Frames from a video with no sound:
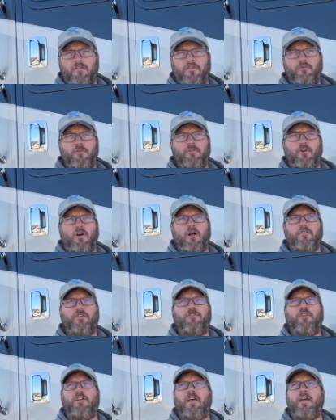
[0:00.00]
Through the
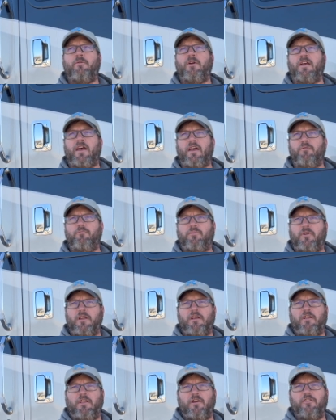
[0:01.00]
harvest today, we had pretty
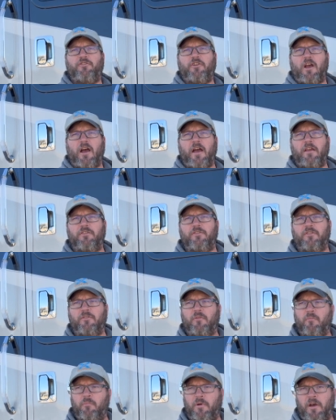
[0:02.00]
clear skies,
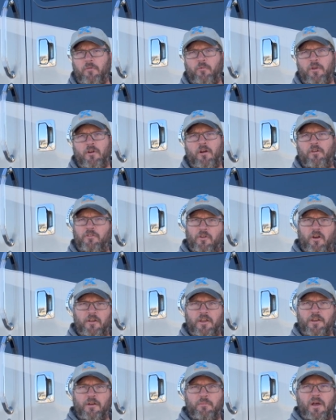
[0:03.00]
but we are
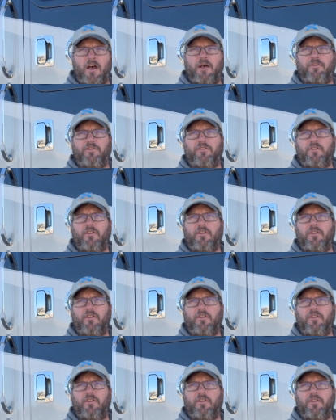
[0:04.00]
talking about